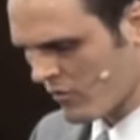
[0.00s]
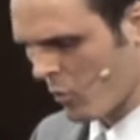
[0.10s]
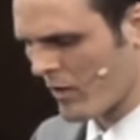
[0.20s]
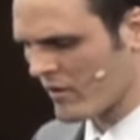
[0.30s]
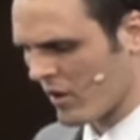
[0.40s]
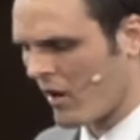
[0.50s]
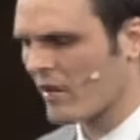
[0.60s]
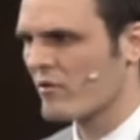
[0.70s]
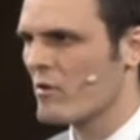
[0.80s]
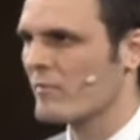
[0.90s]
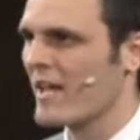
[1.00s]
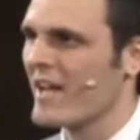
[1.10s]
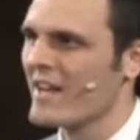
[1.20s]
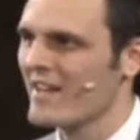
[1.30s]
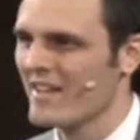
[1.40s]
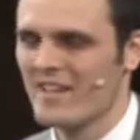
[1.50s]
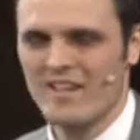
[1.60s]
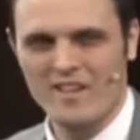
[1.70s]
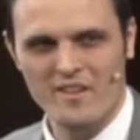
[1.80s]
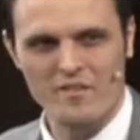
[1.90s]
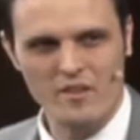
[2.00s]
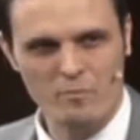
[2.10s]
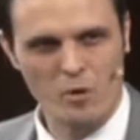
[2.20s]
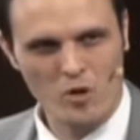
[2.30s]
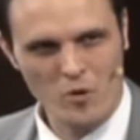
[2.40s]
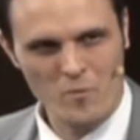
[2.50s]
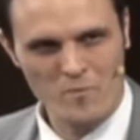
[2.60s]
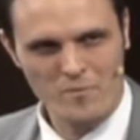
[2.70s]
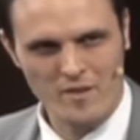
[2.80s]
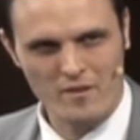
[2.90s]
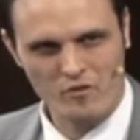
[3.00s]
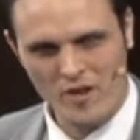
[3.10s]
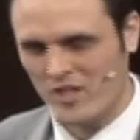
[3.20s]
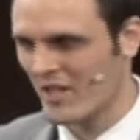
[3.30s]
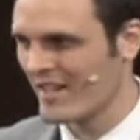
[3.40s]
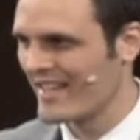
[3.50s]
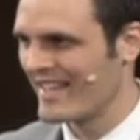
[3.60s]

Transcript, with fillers: So, what does it cost to obtain this pearl, this treasure?